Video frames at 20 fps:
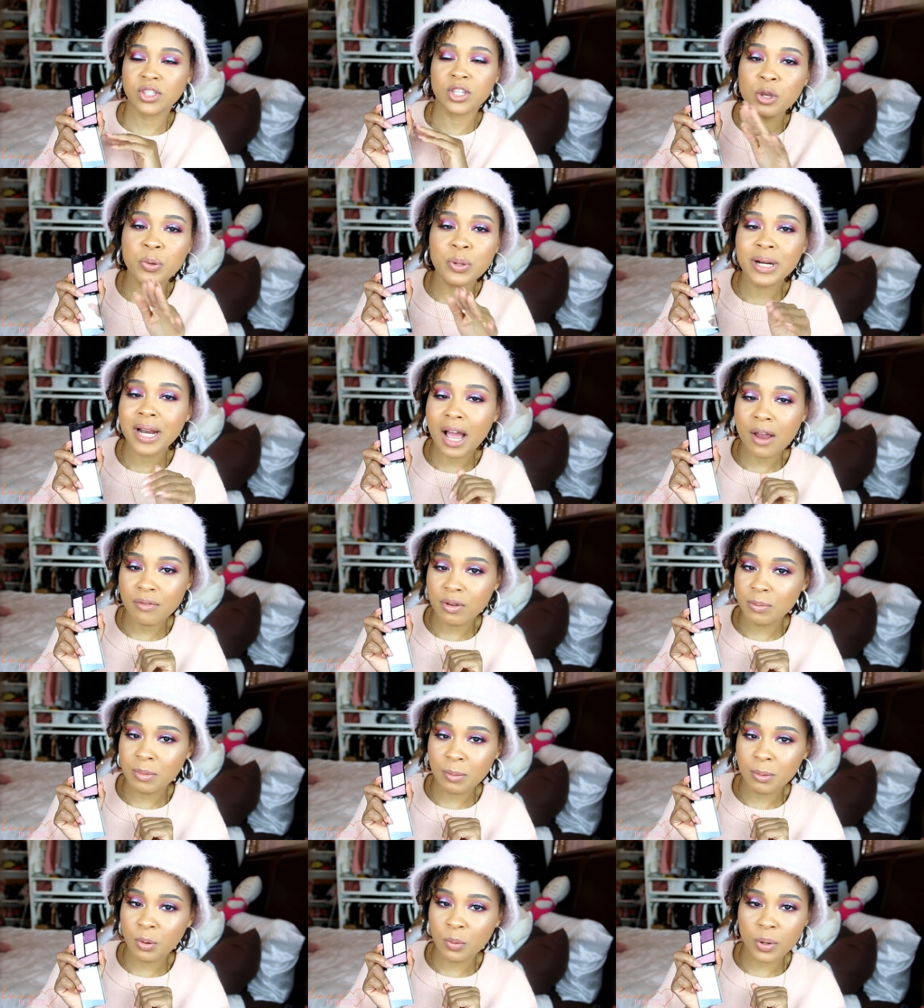You will not
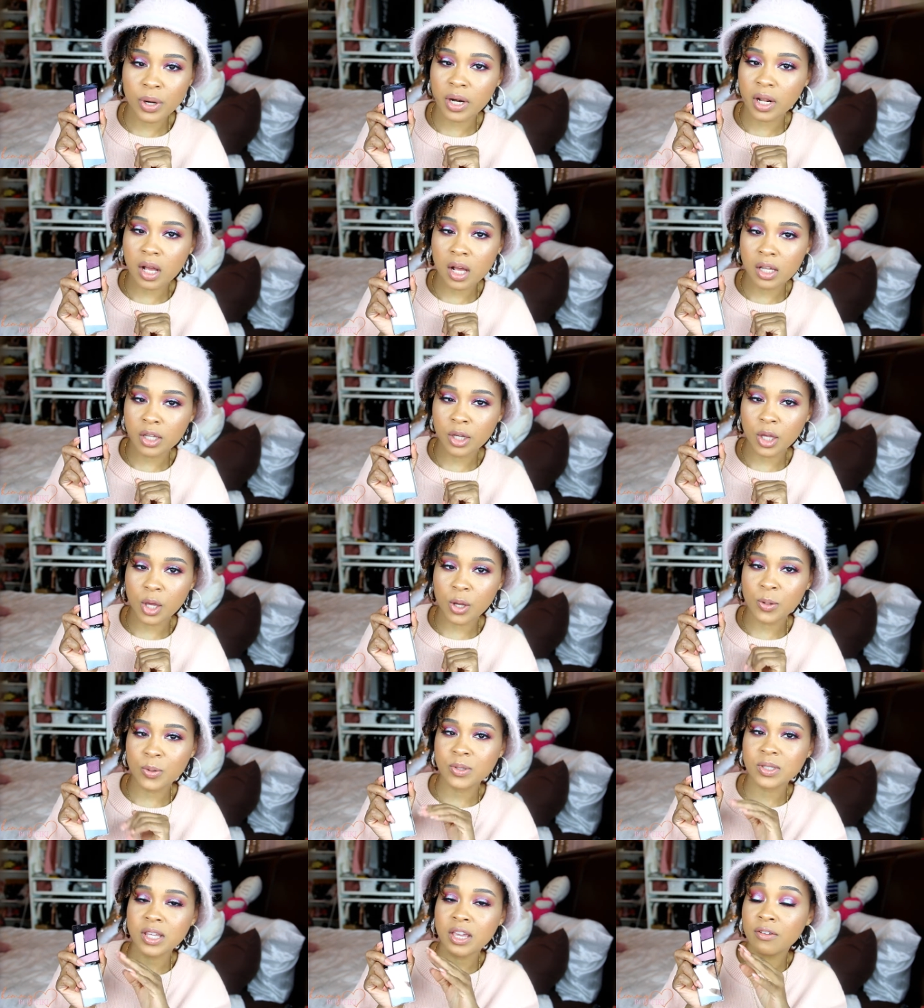remember where the color
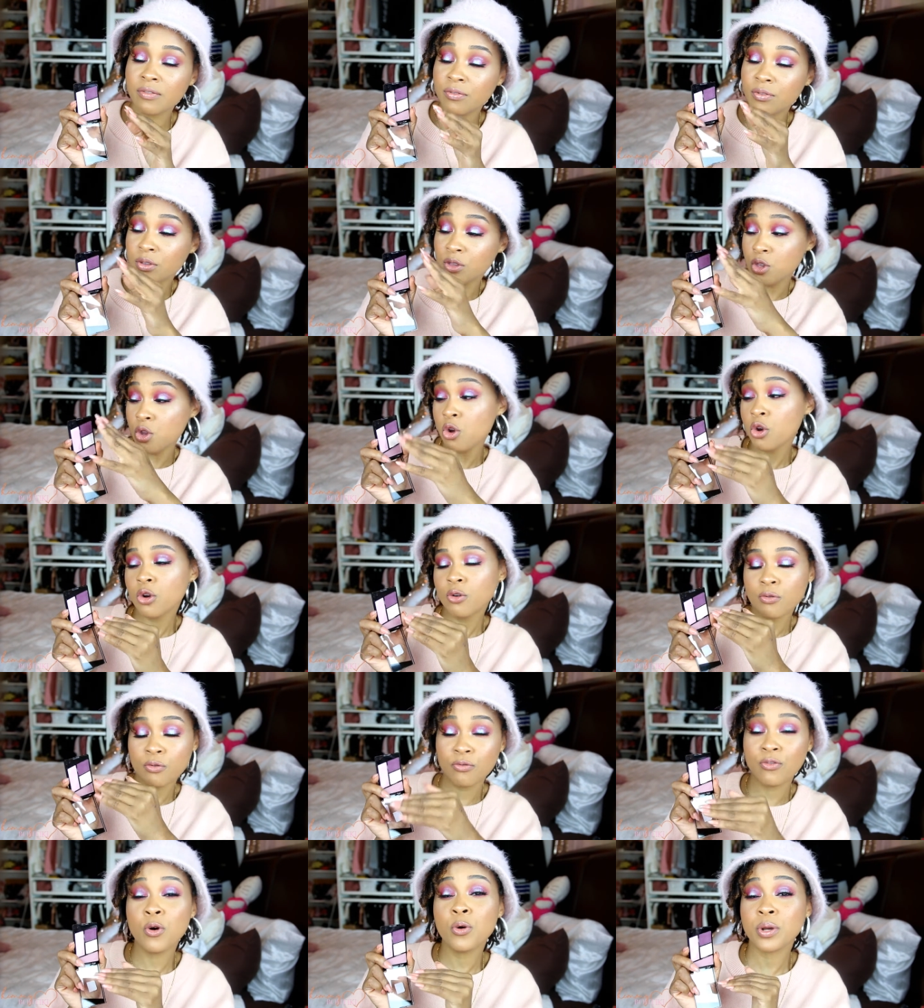goes if you're
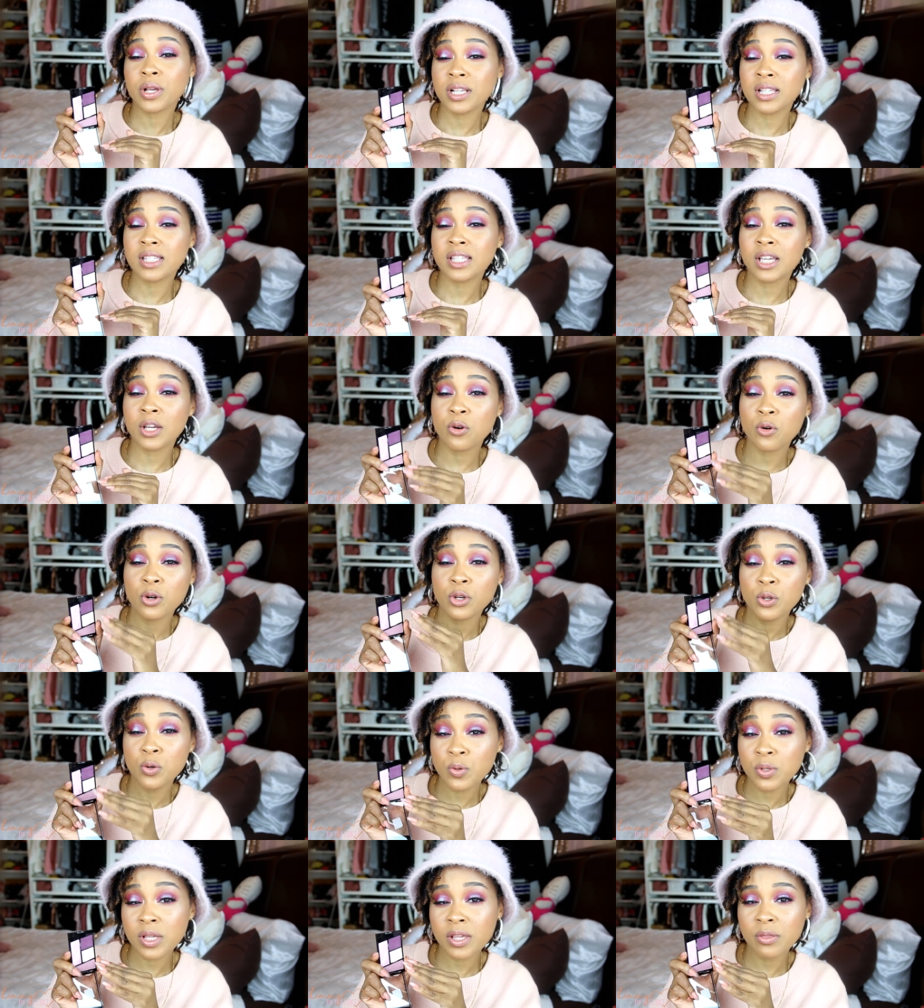focusing on
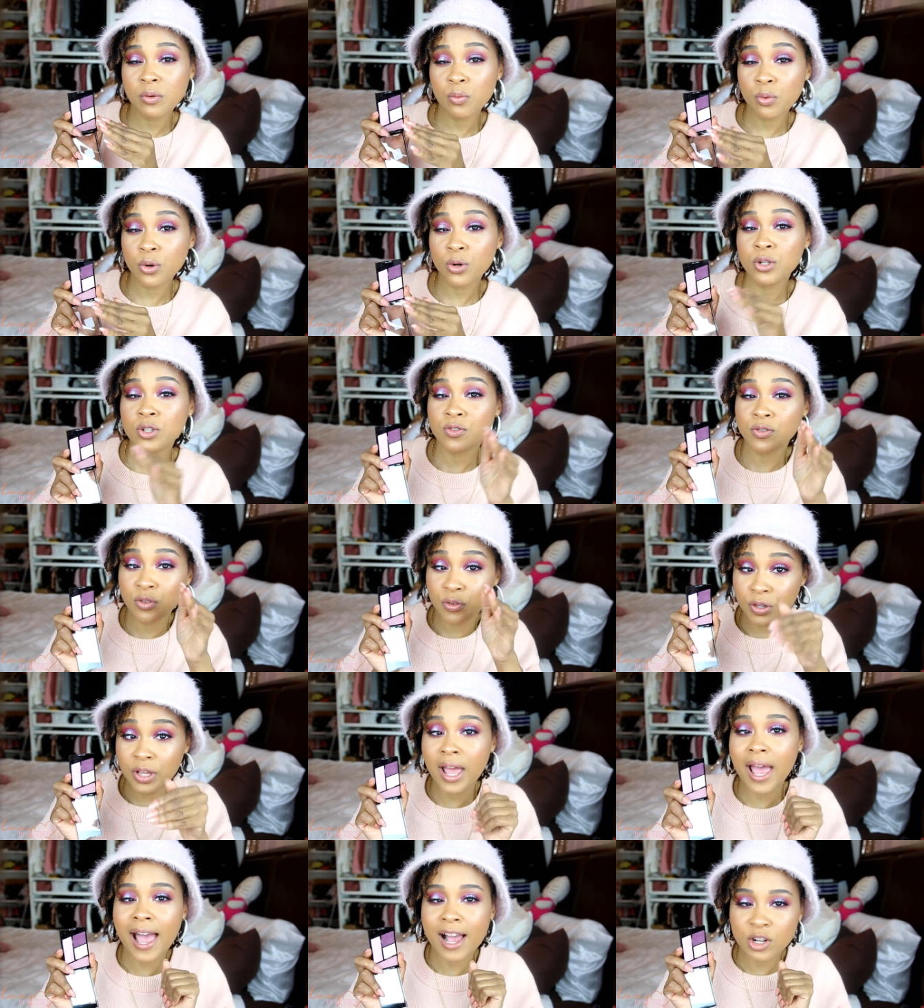using the words to
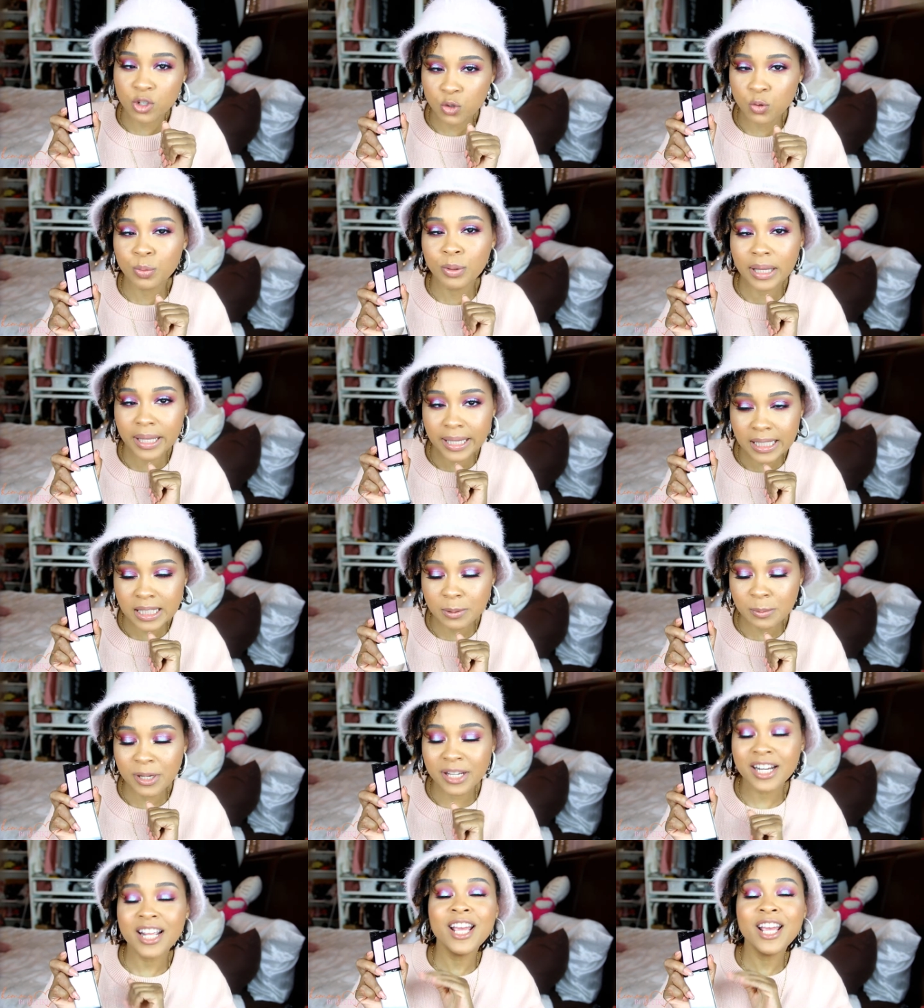the actual placement.